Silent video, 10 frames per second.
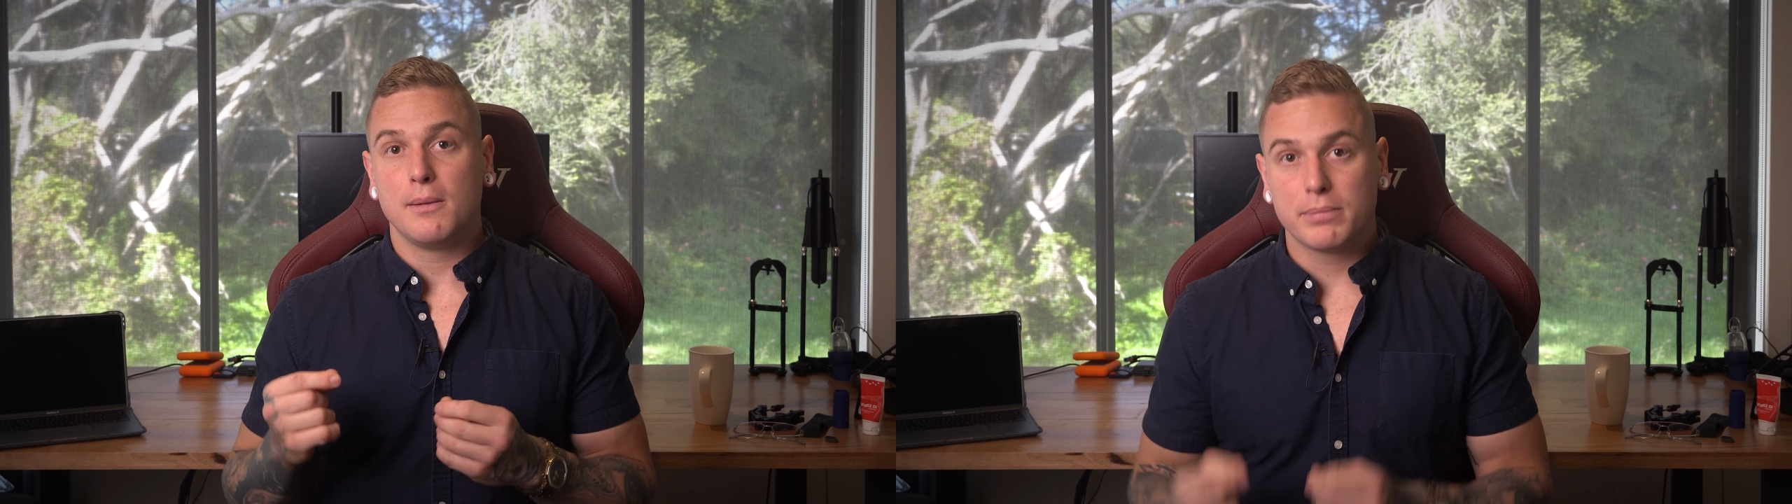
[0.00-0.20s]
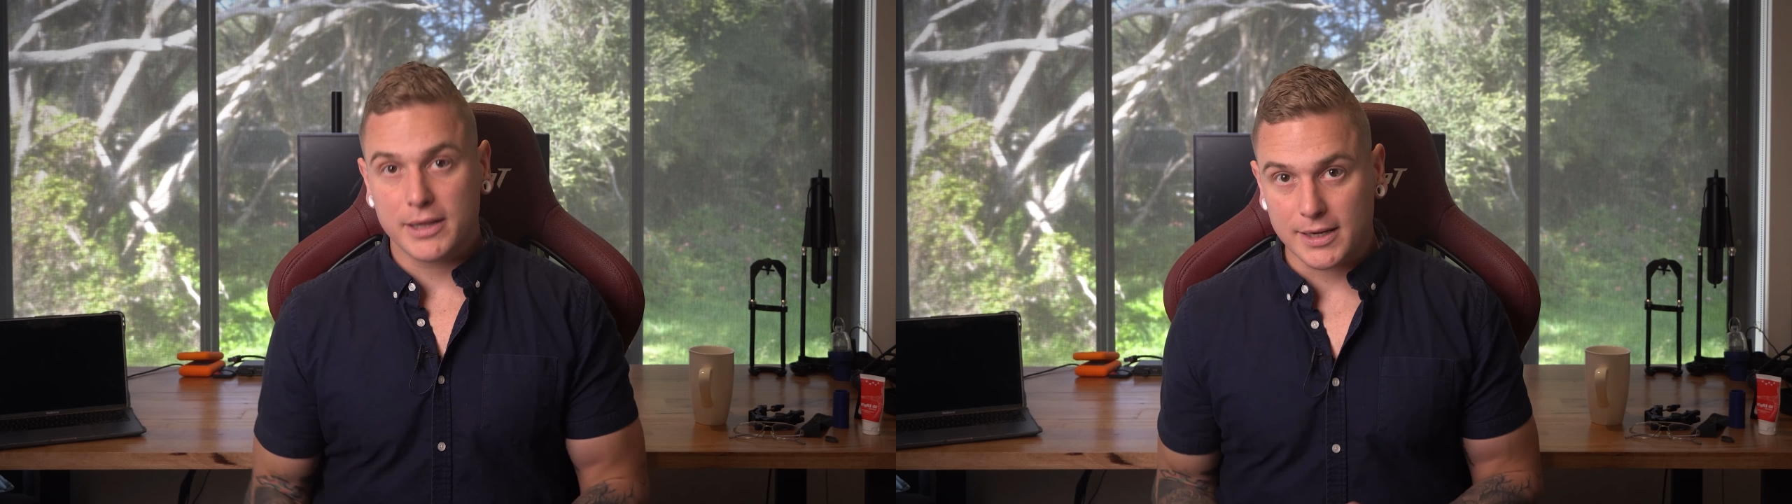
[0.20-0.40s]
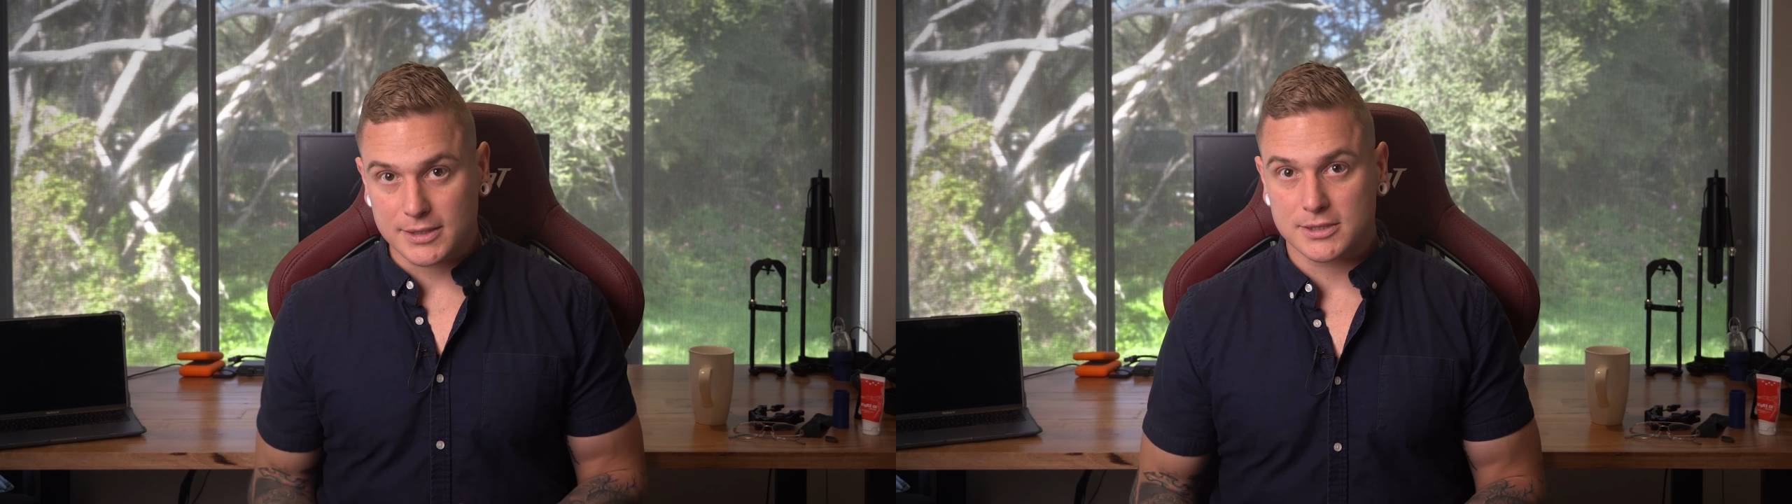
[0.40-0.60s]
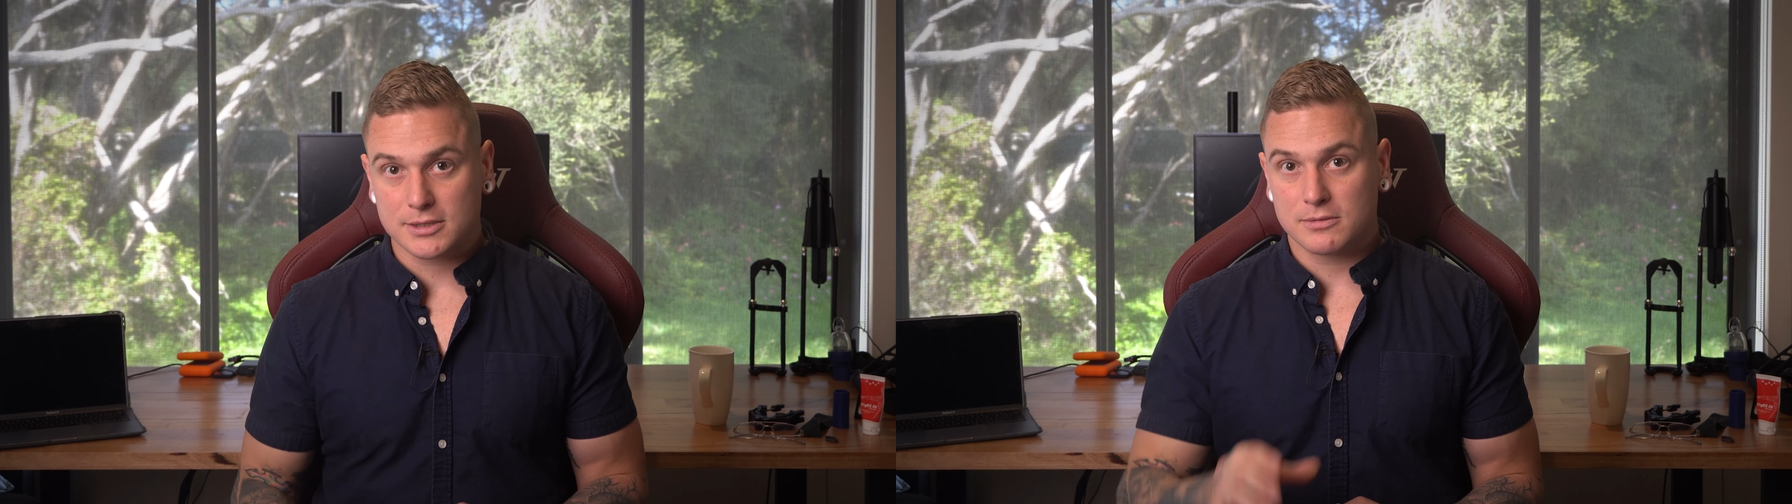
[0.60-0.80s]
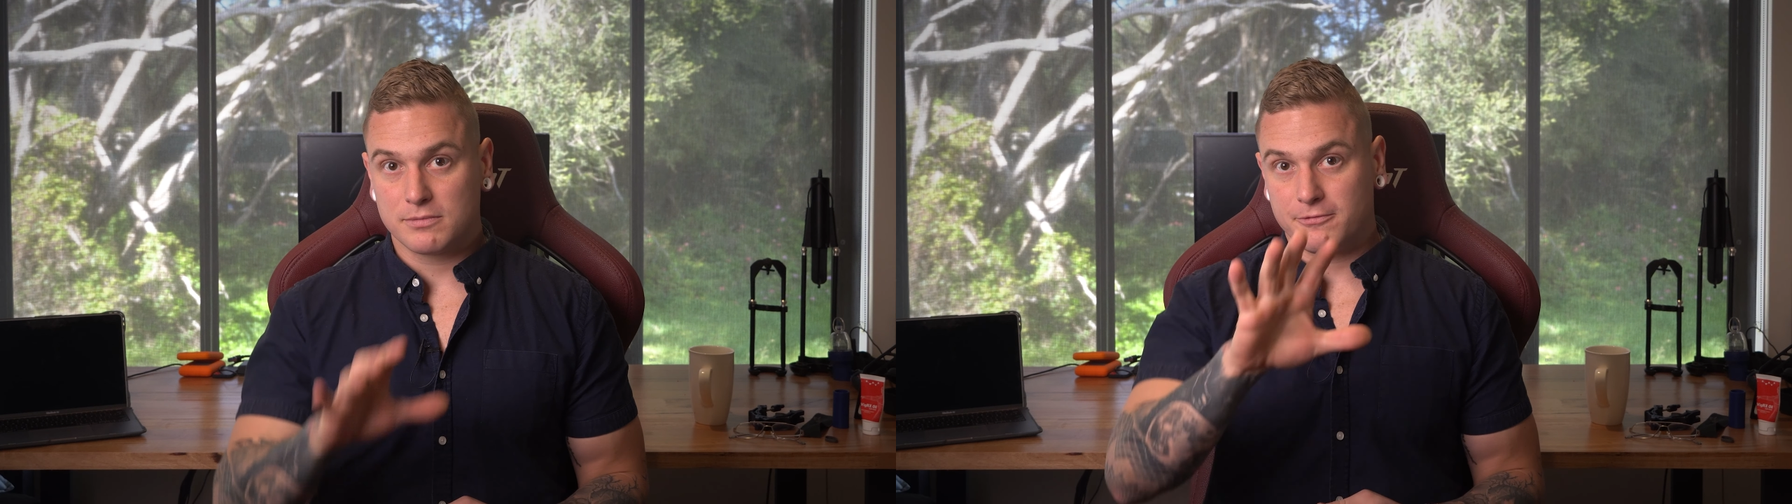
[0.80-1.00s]

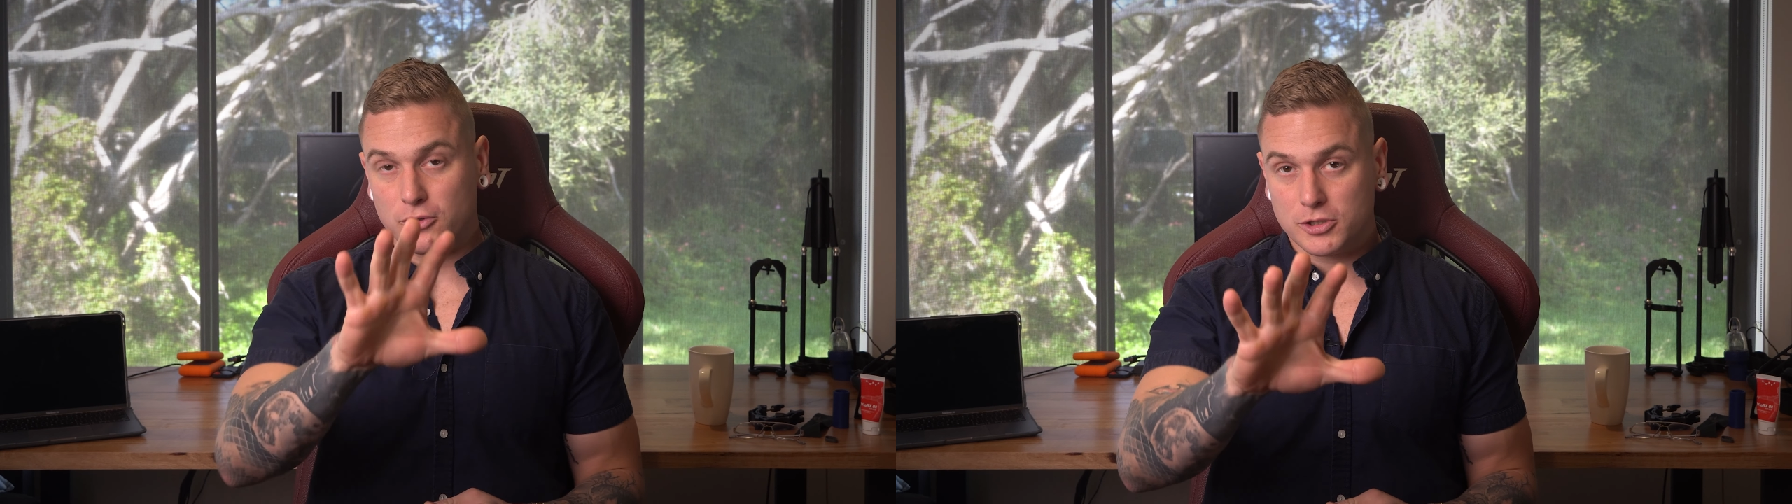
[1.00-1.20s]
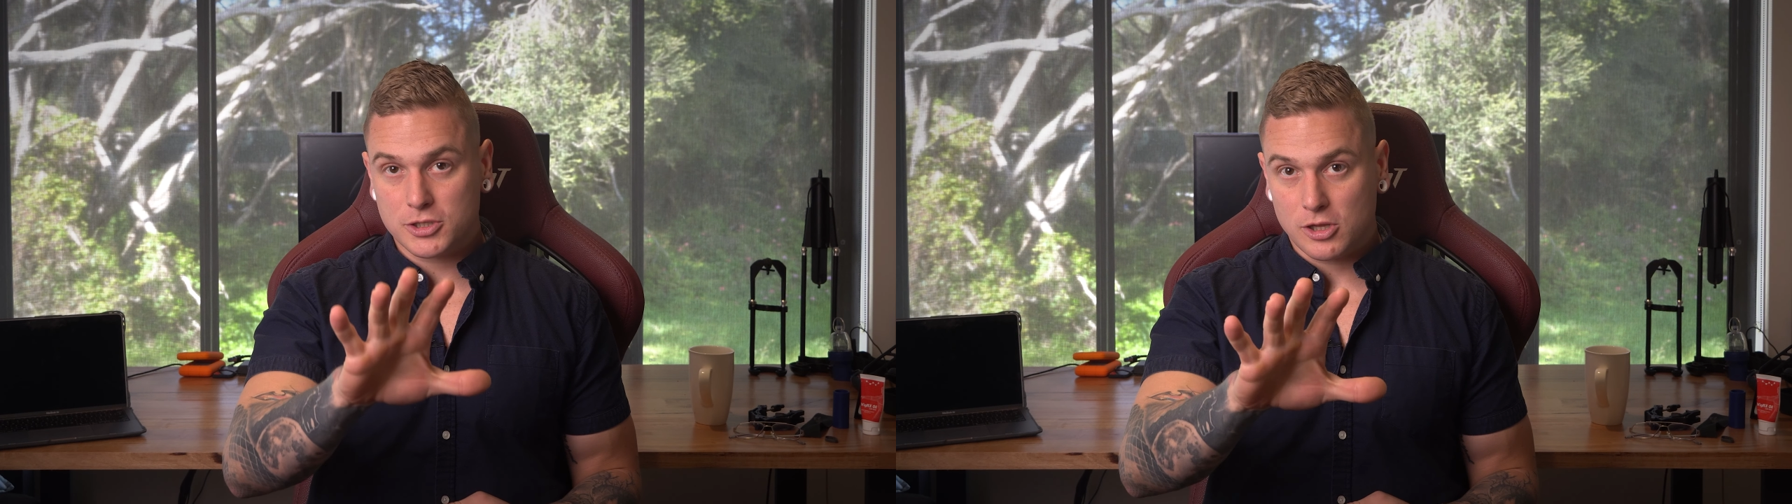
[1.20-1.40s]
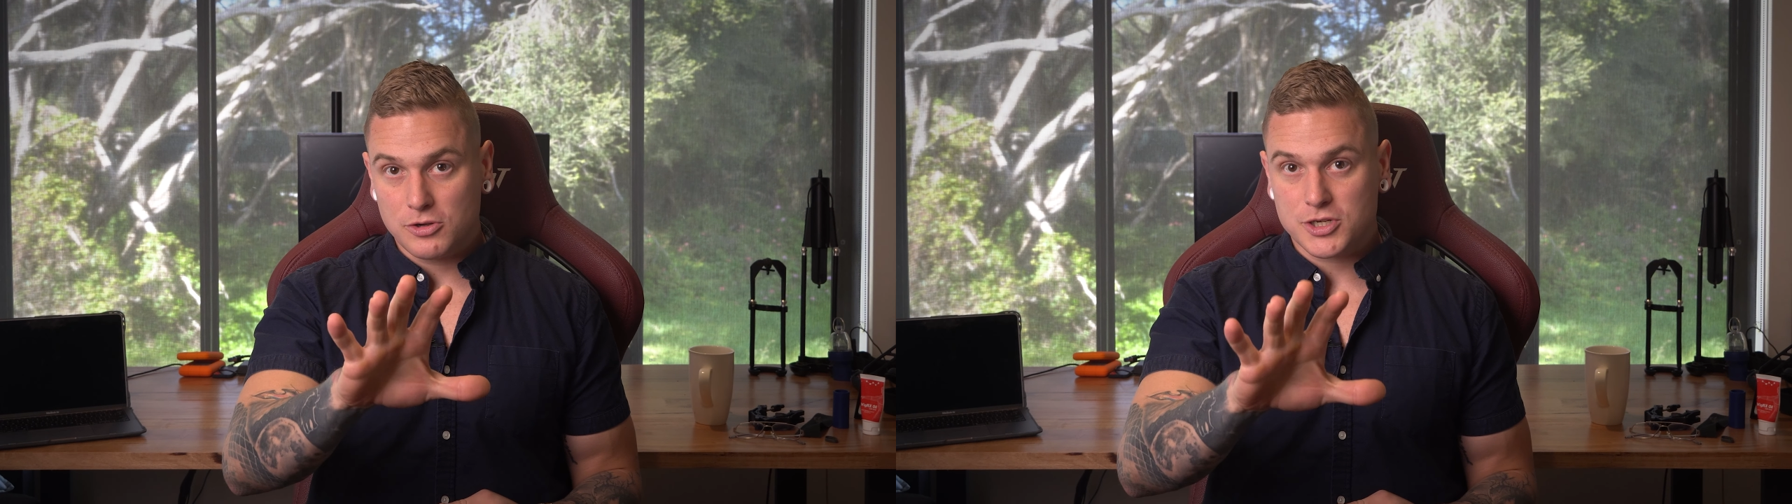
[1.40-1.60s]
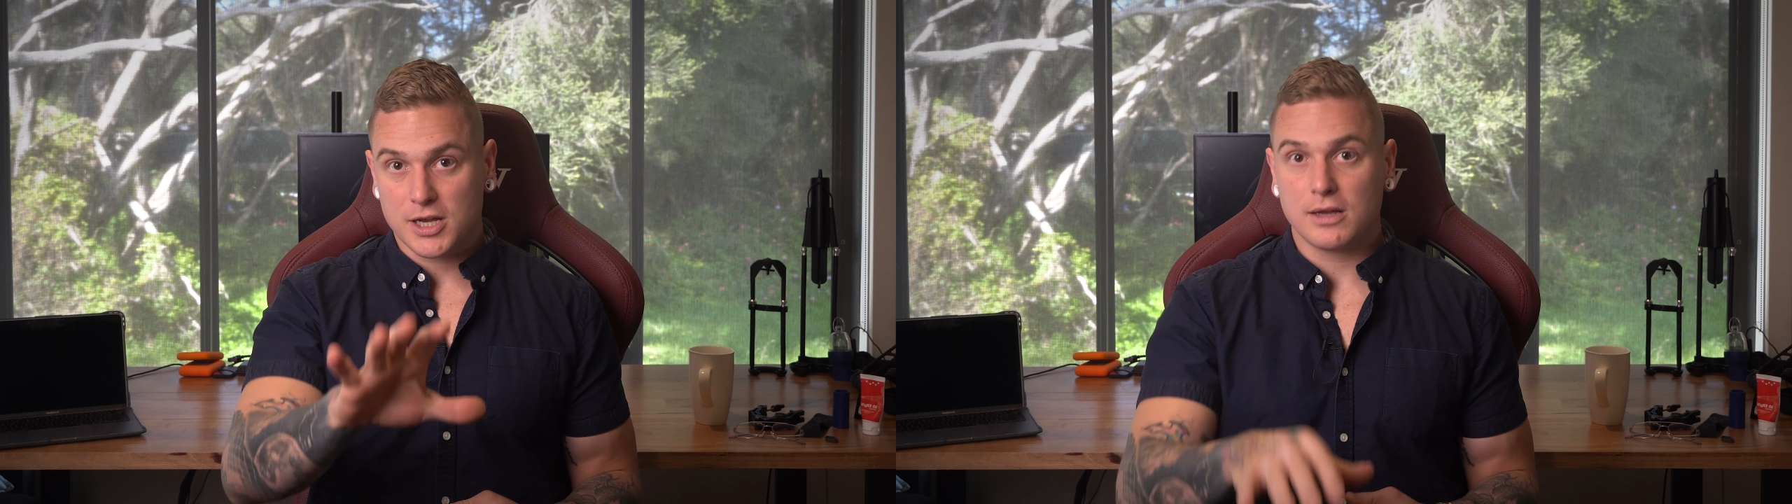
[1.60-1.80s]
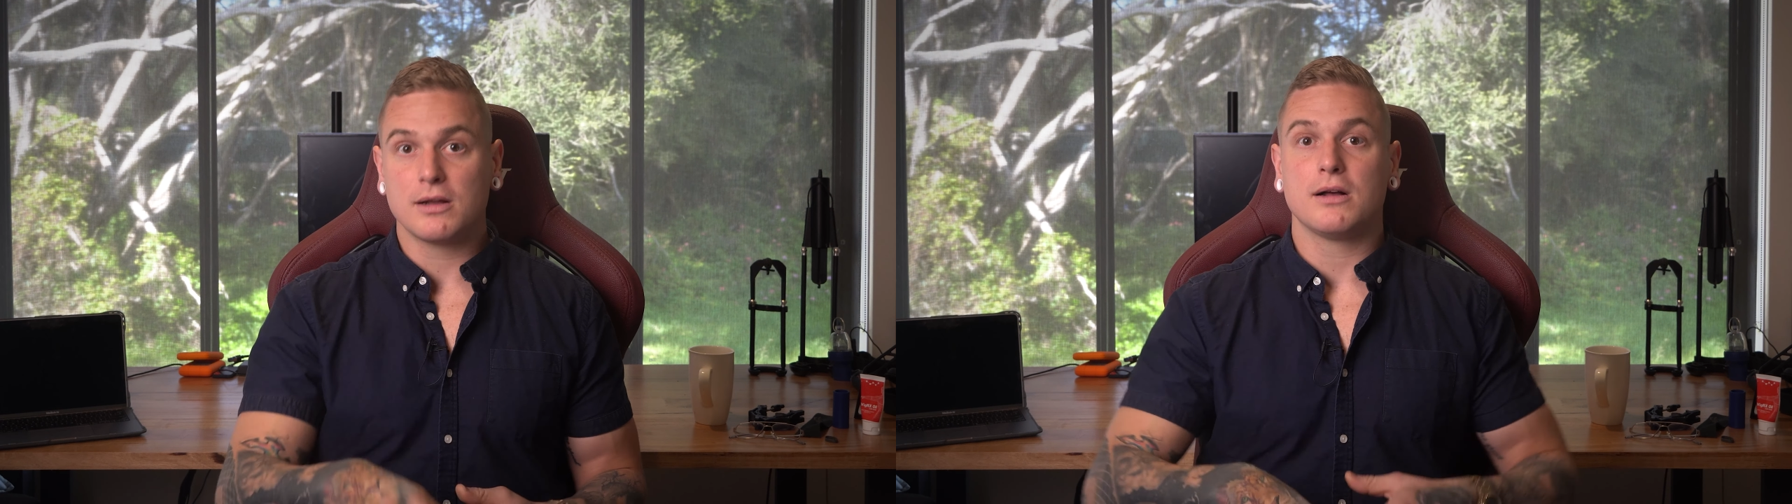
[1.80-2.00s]
Plus, full
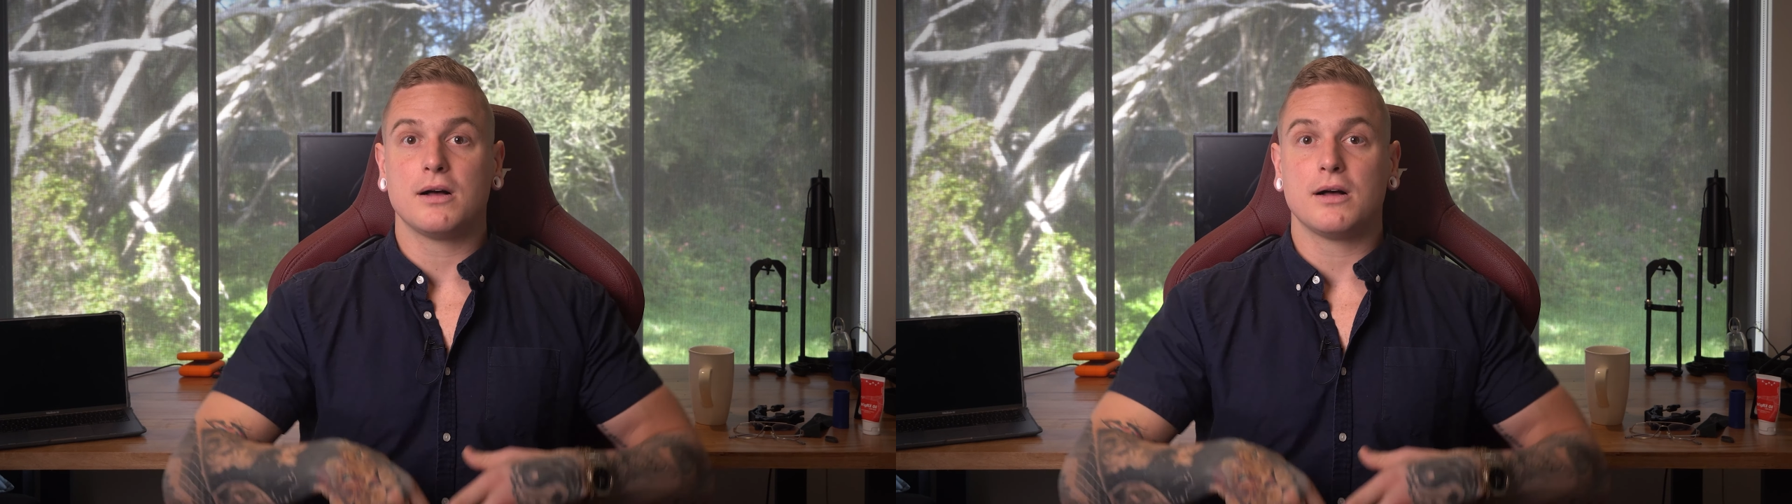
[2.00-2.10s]
disclosure,